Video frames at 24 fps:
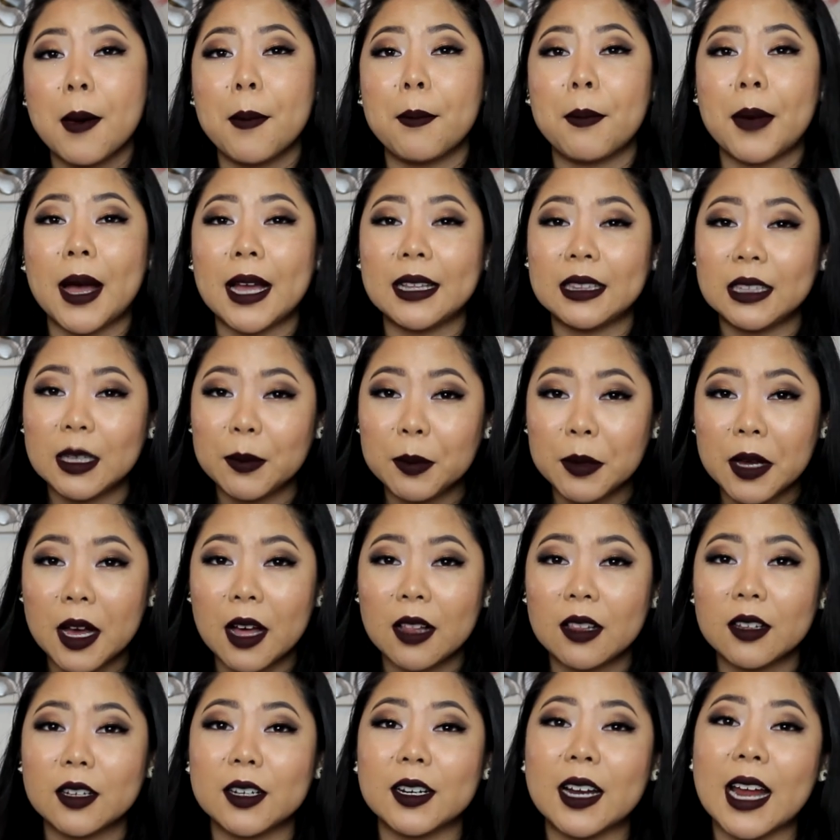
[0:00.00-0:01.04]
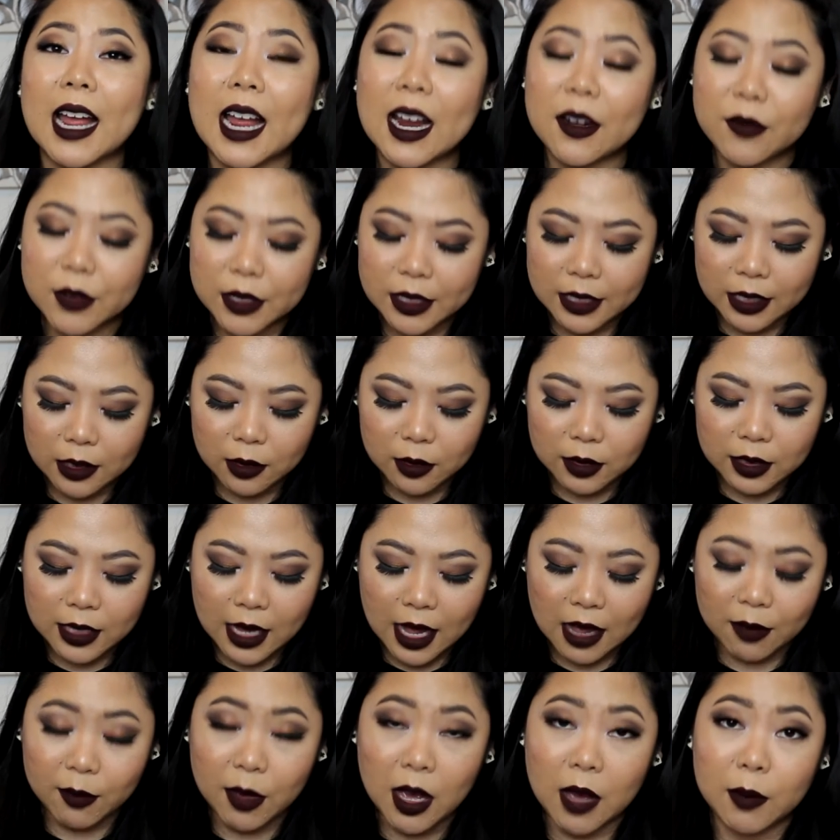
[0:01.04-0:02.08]
my lip color every single
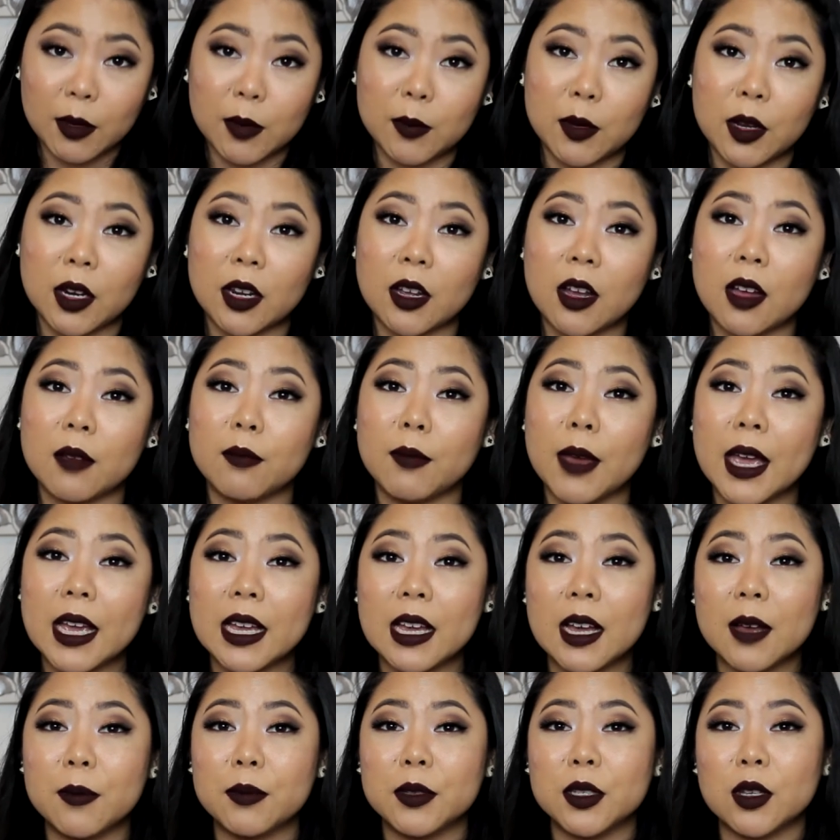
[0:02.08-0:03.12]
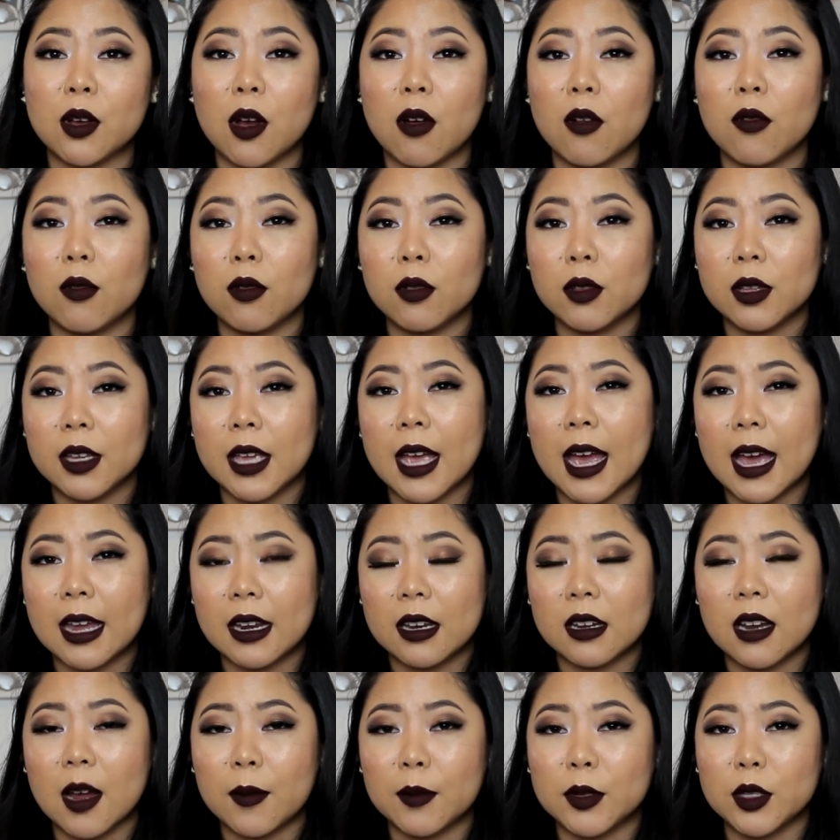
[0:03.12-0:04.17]
time I've been putting on makeup, so I only
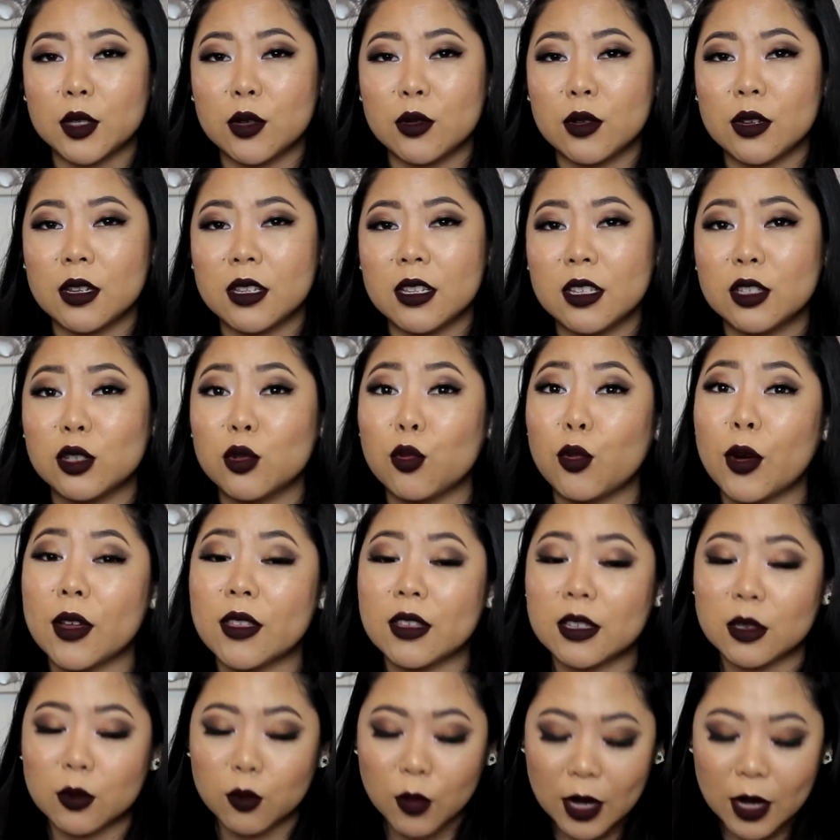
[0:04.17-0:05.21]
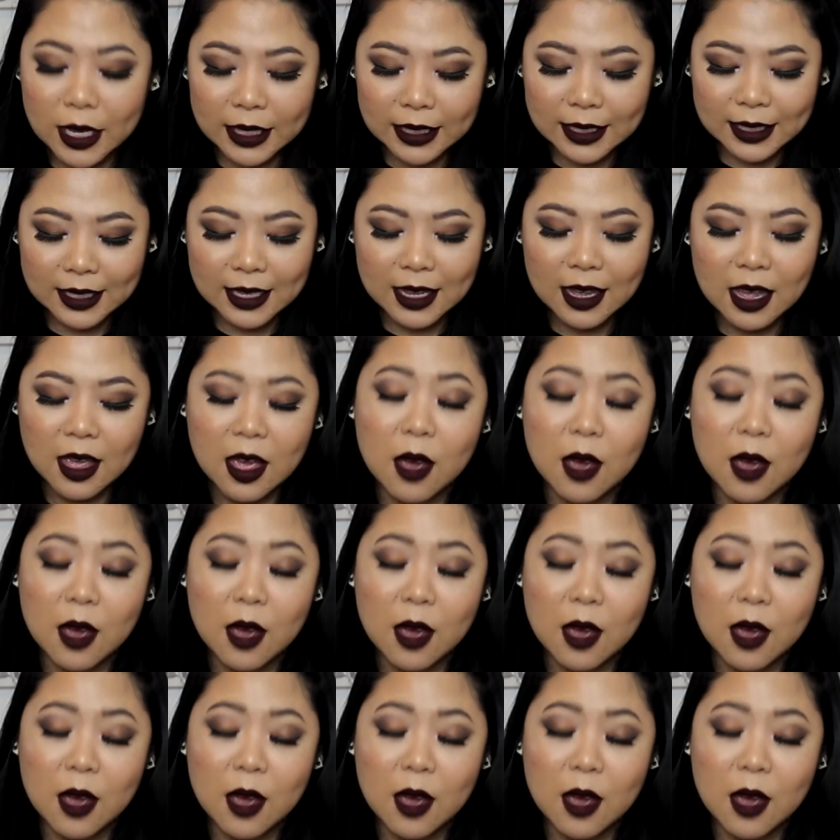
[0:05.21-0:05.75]
had an opportunity to wear this once,